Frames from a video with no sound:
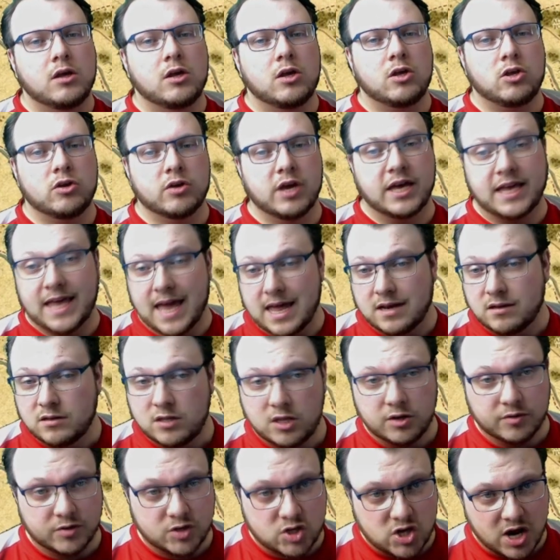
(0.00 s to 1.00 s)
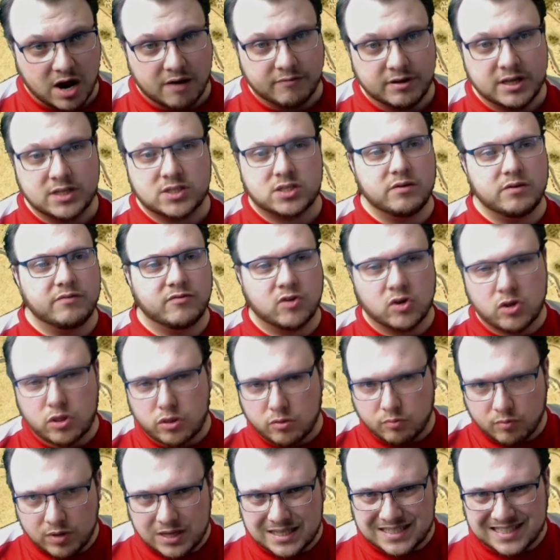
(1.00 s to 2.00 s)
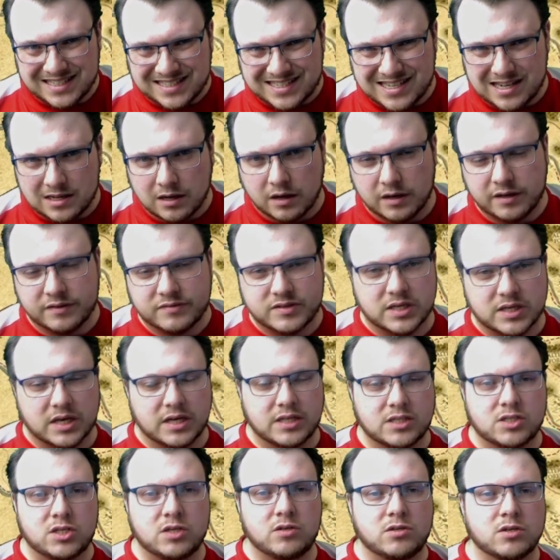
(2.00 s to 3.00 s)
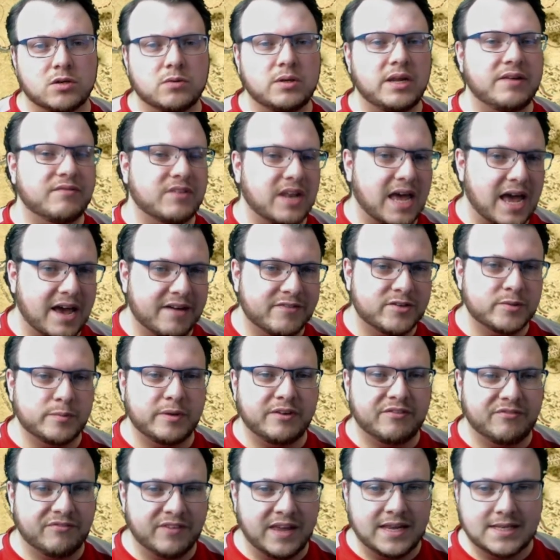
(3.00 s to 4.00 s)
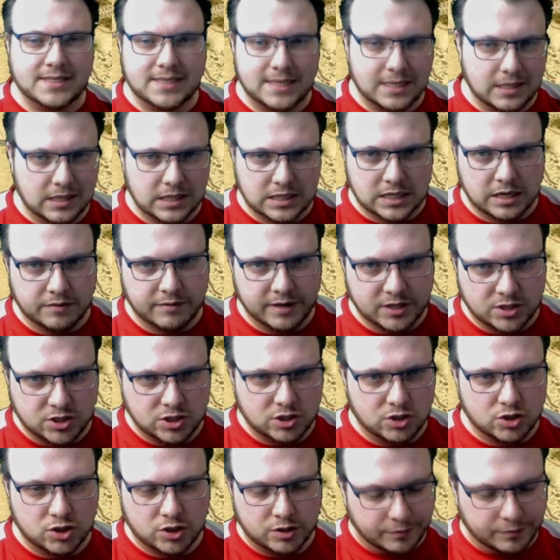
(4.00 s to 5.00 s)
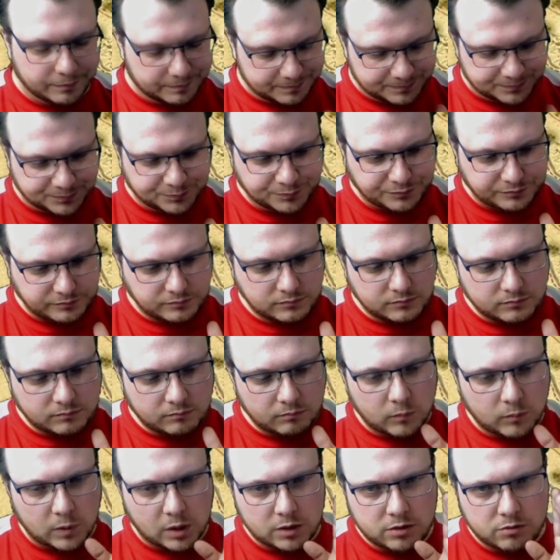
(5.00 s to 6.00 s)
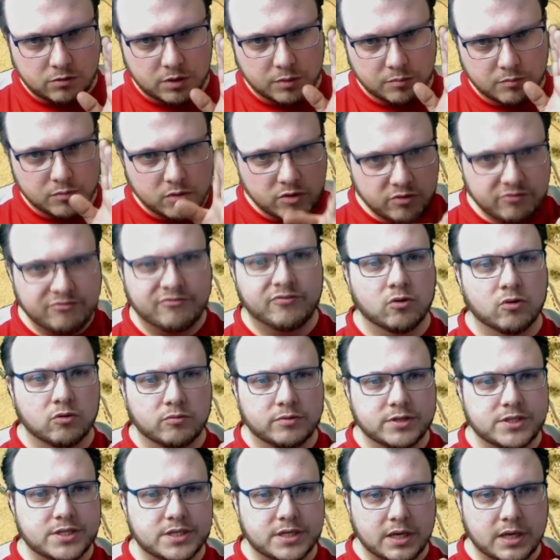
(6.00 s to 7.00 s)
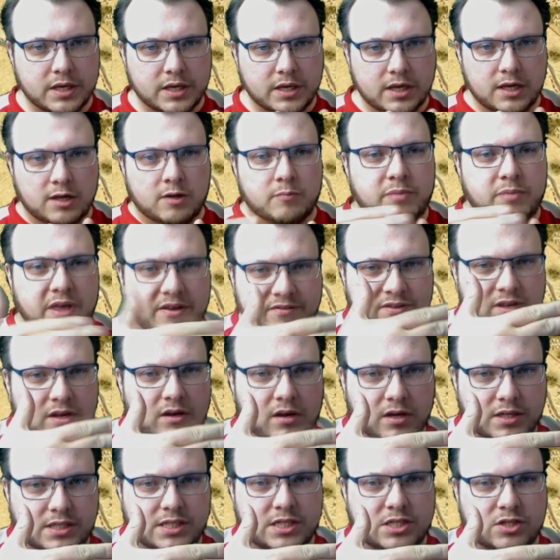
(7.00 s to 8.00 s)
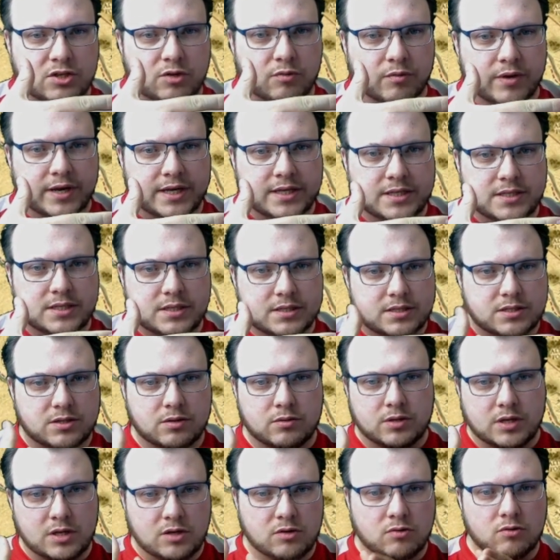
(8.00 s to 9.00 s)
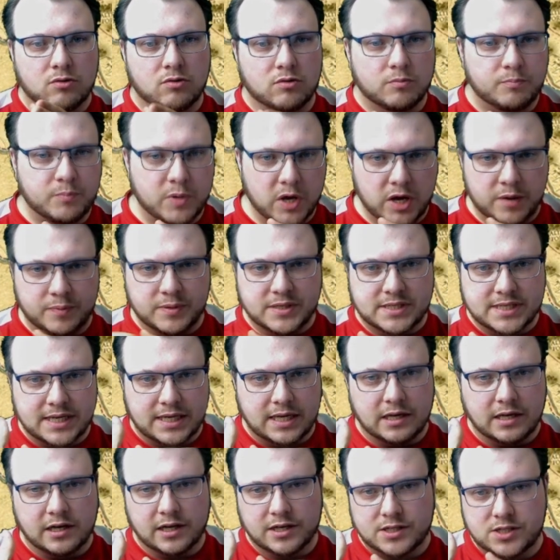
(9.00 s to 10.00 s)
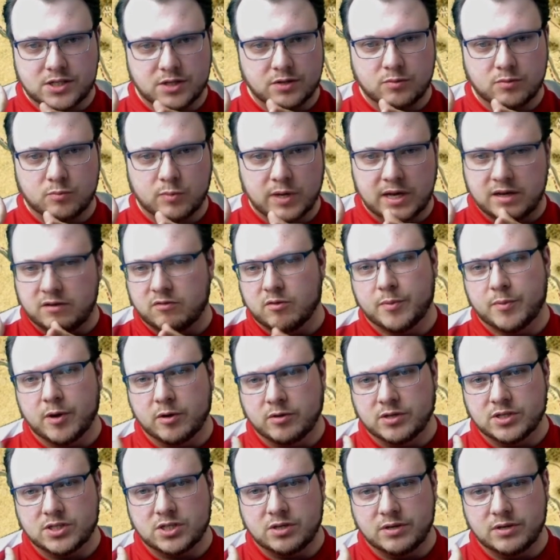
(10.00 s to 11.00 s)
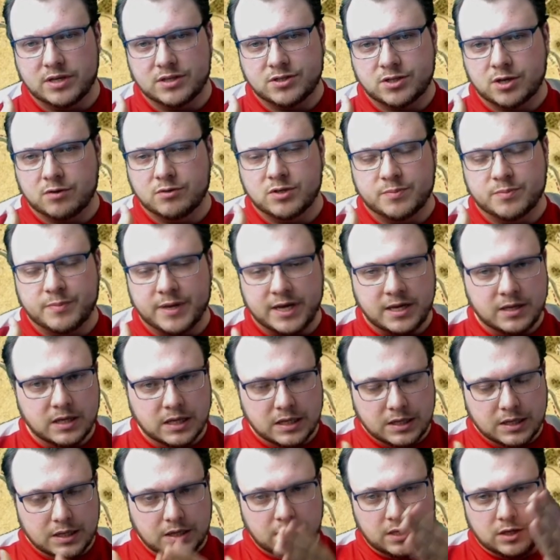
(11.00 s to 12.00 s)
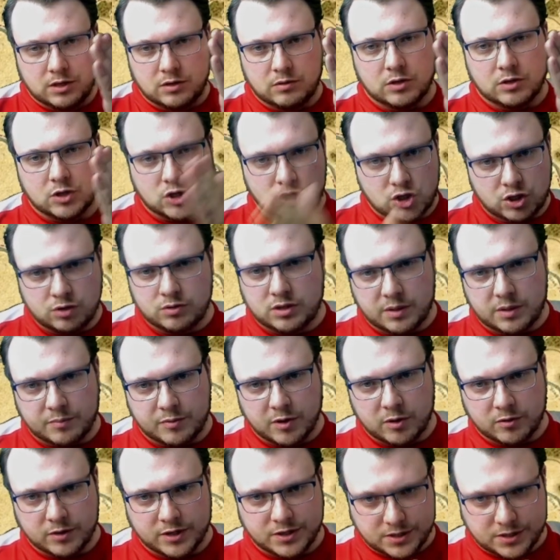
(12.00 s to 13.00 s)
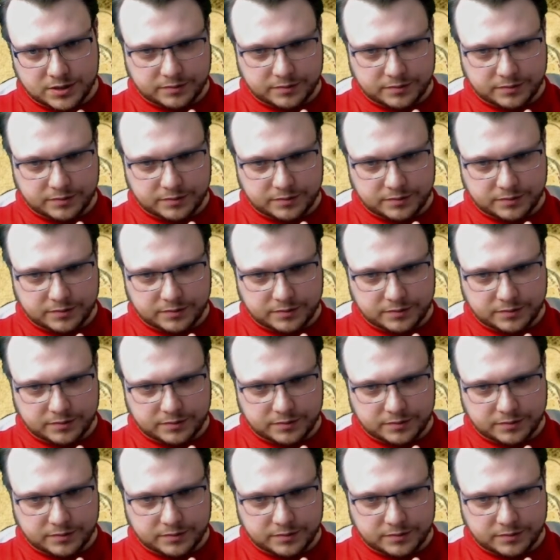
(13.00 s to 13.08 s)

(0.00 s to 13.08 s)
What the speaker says: Again, you're a chariot, so you've got a 360 line of sight, so you don't even have to be facing in the direction you shoot. You can move forwards, pivot 90 degrees so that you're perpendicular to where your opponent's unit's going to be. You can shoot the opponent,